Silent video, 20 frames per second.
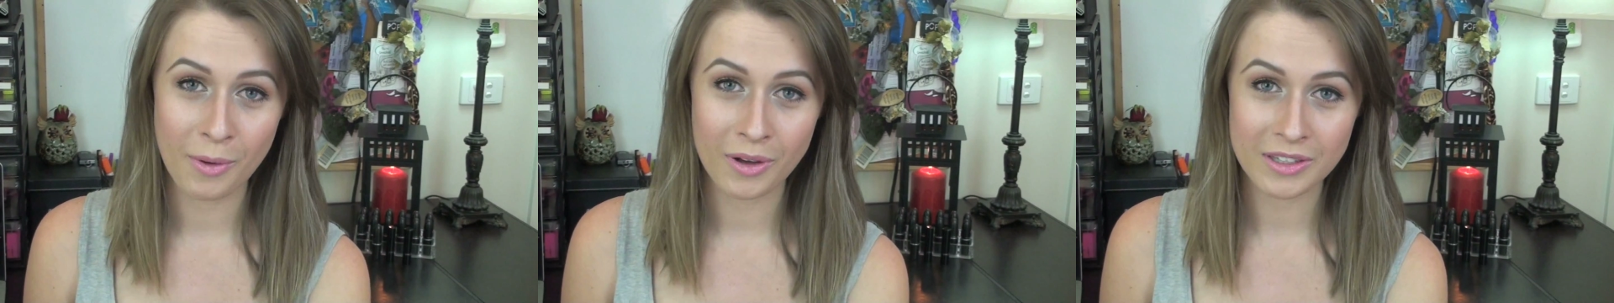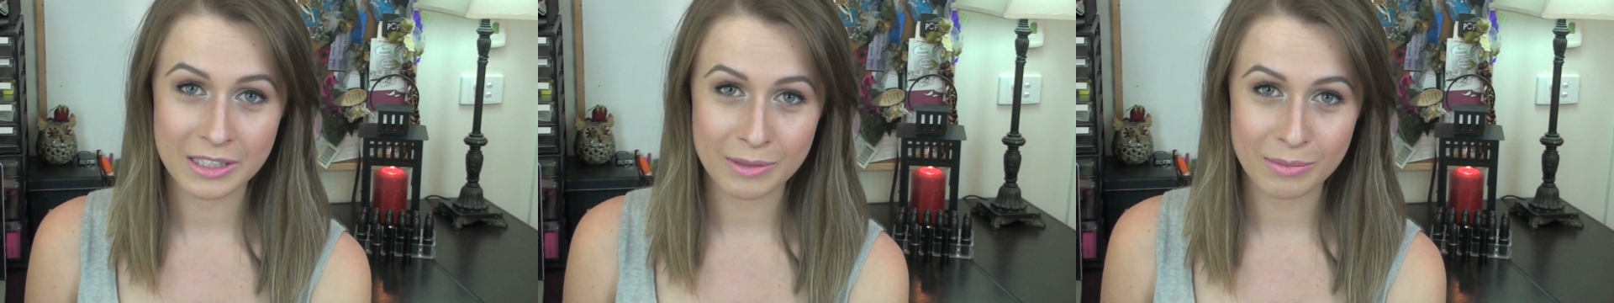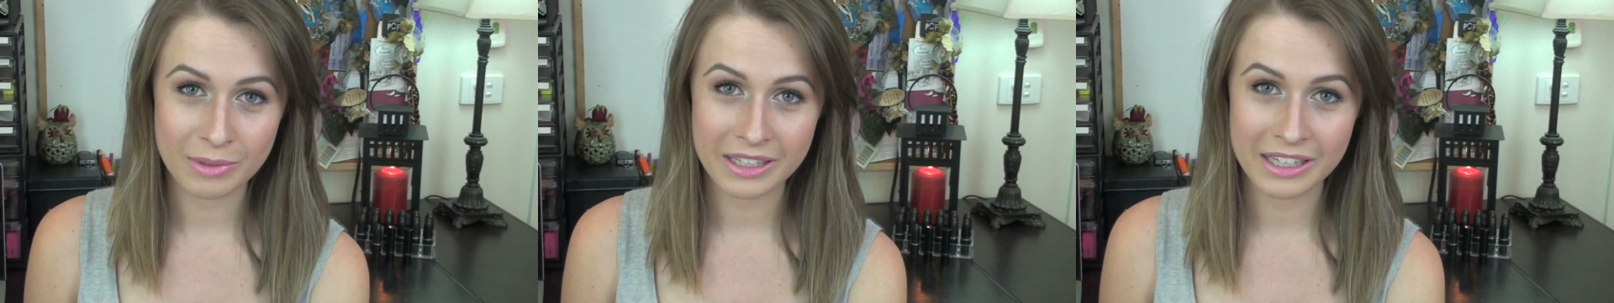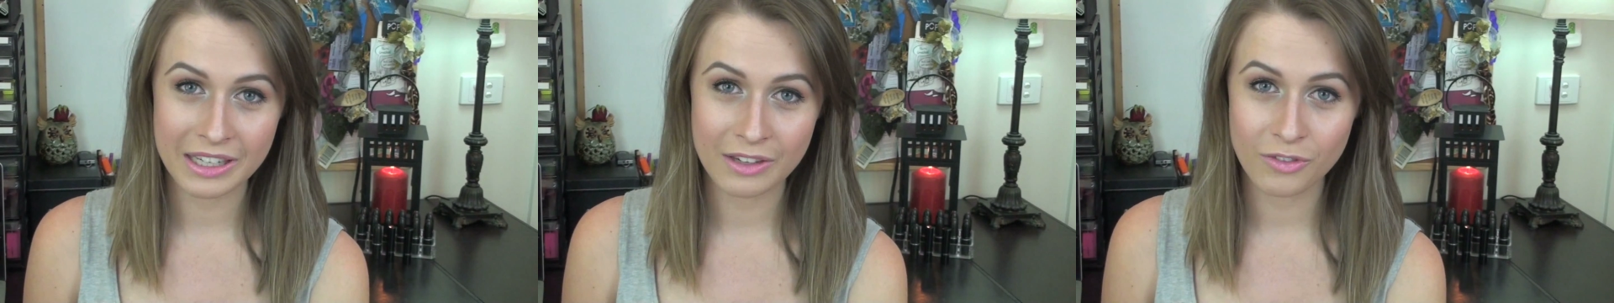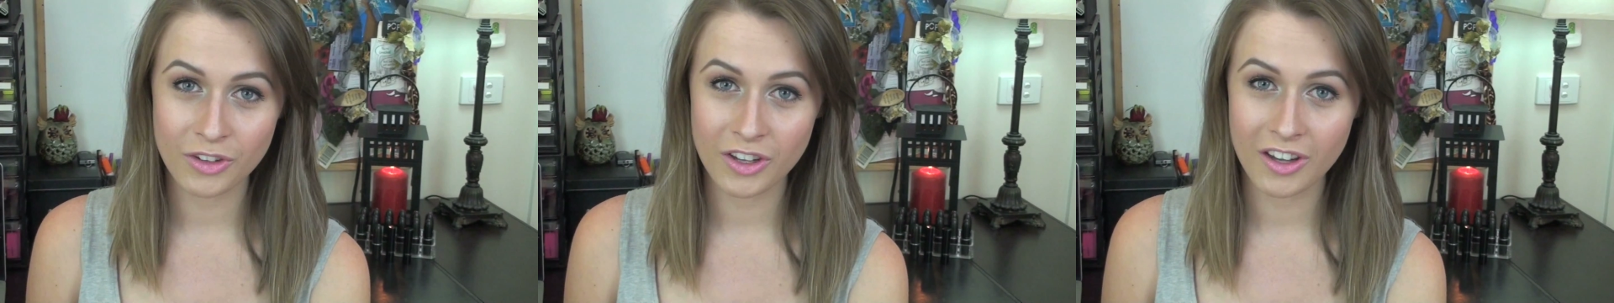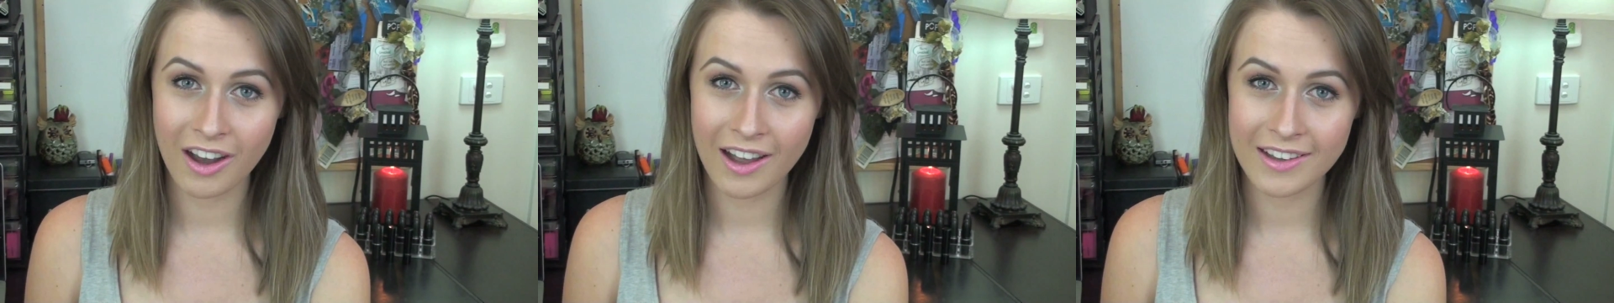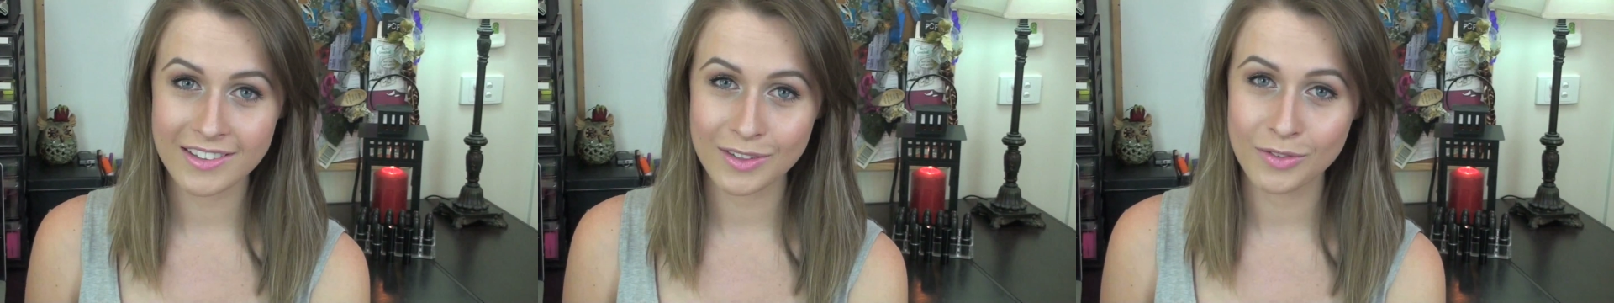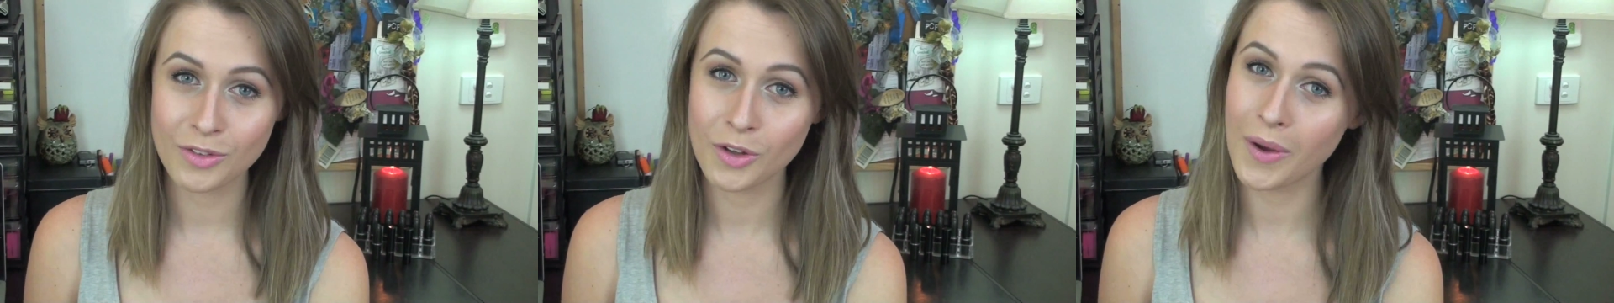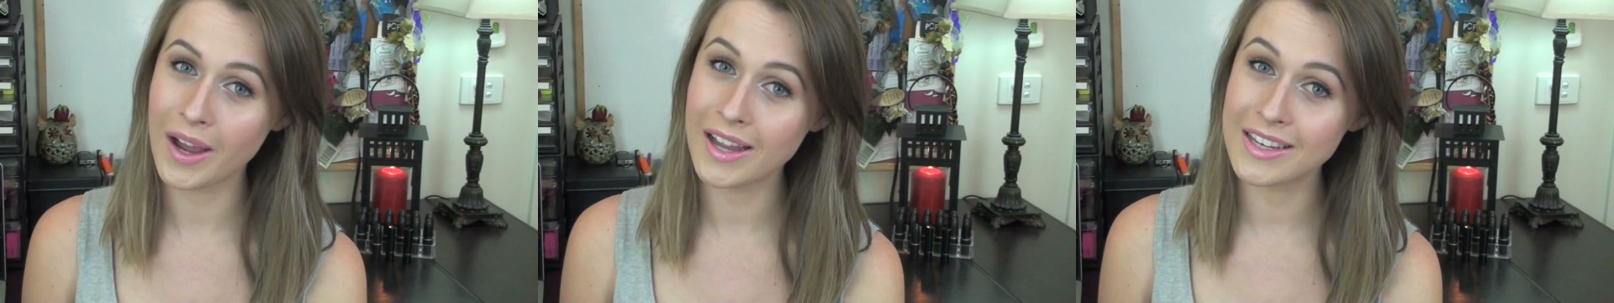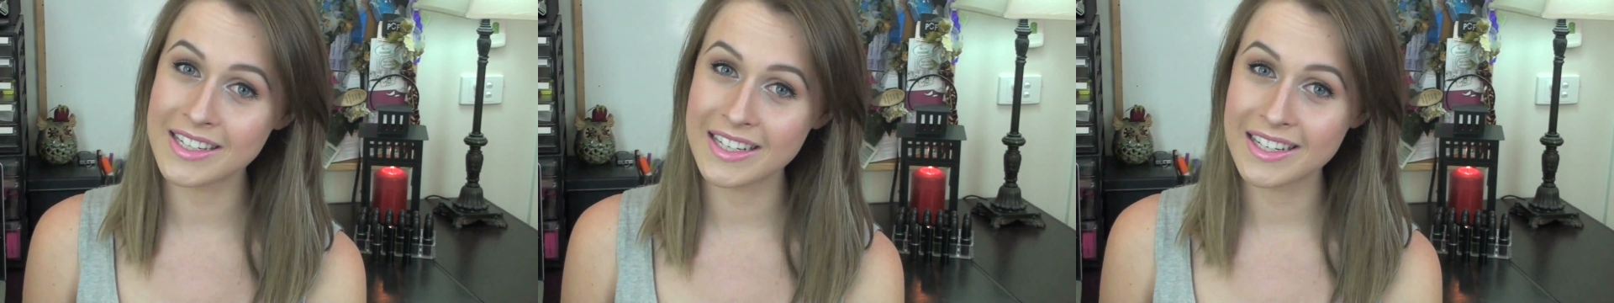possibly give you guys a few
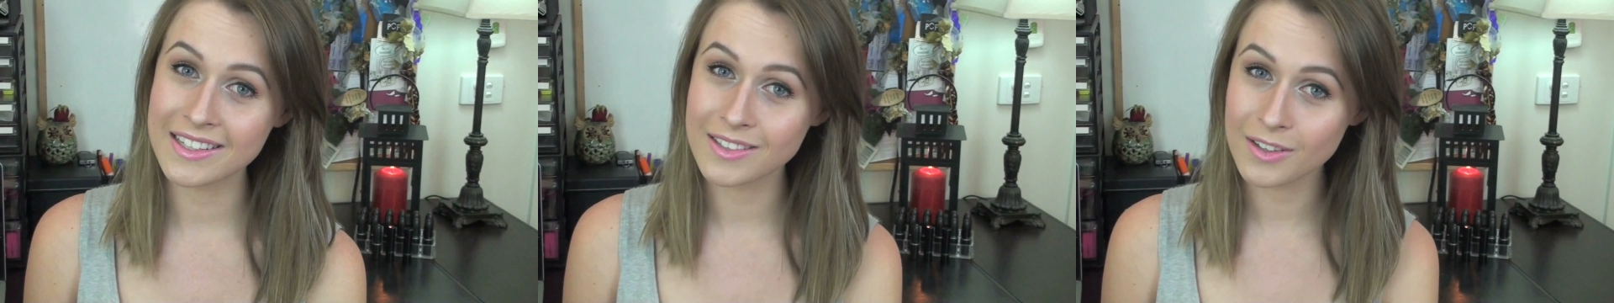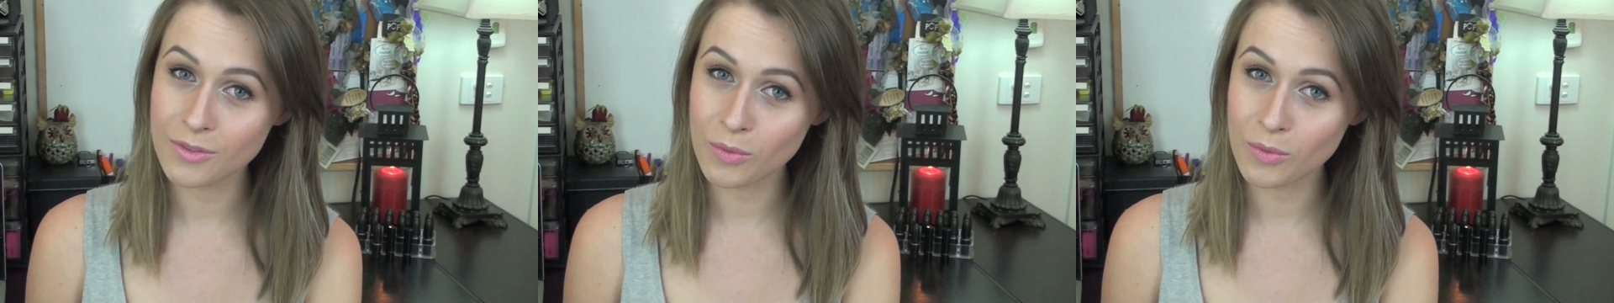ideas